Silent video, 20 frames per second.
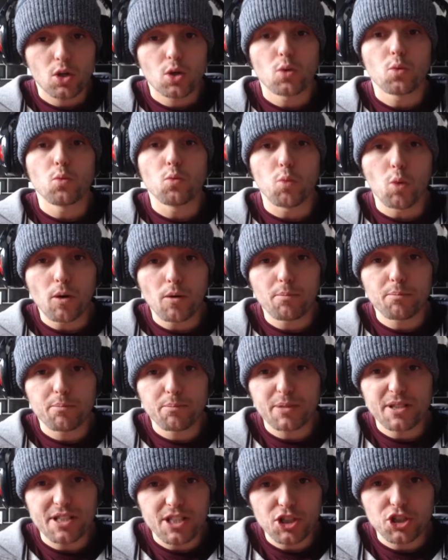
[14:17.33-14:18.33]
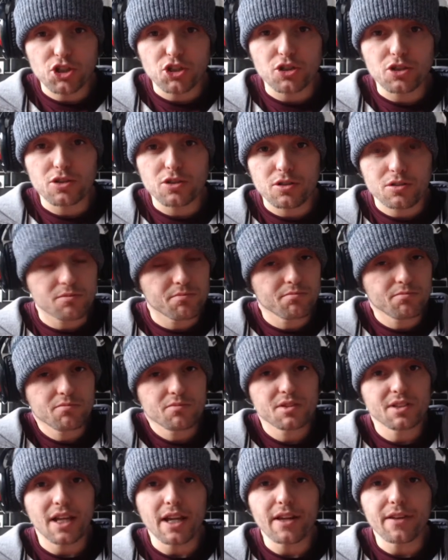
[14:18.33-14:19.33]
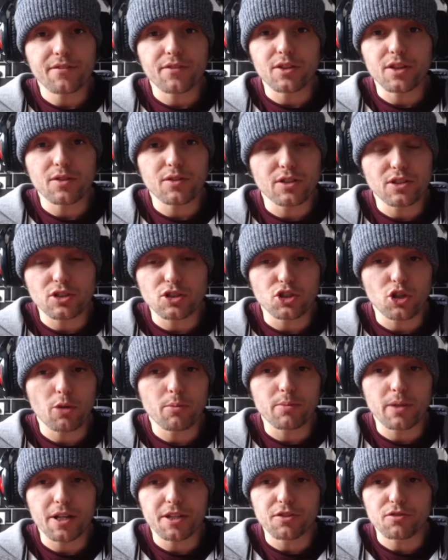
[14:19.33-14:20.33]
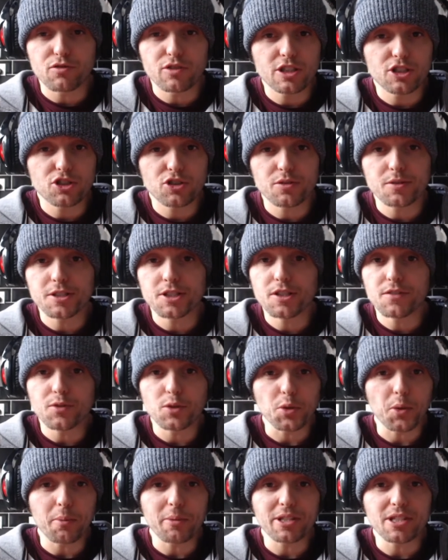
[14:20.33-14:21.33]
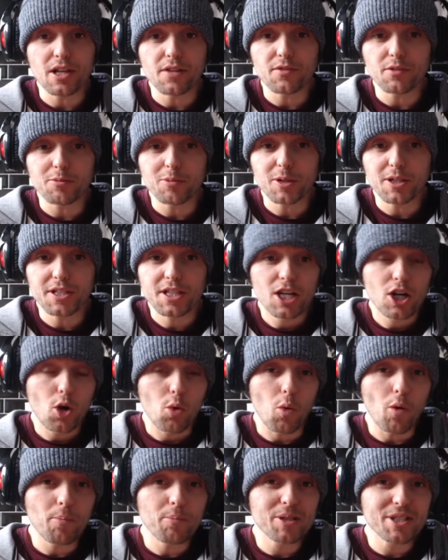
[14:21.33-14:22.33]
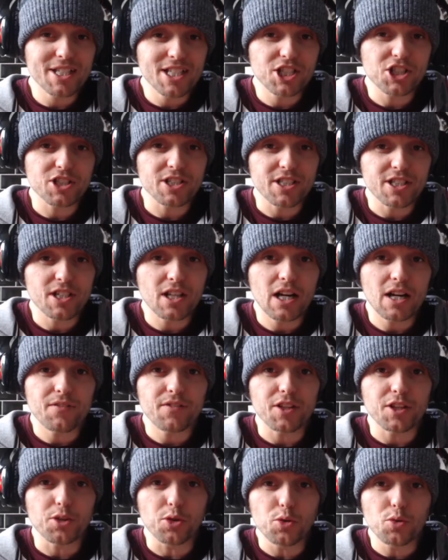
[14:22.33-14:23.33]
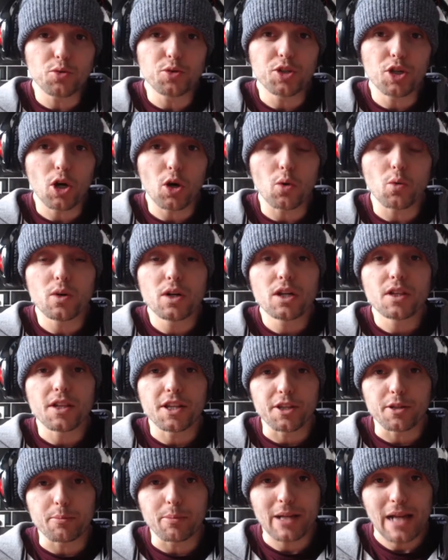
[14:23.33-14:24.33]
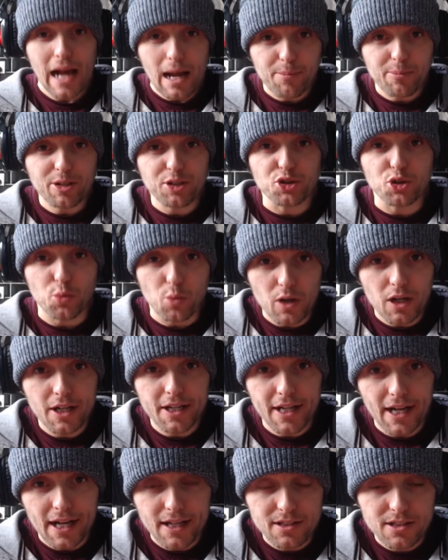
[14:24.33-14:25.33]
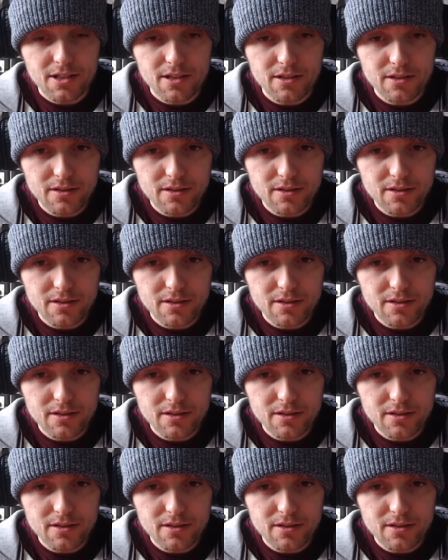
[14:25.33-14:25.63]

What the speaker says: what position, say if it is a job that you really truly want to do, if you don't be self-employed, what position in life that you know that you'd be happy to work as,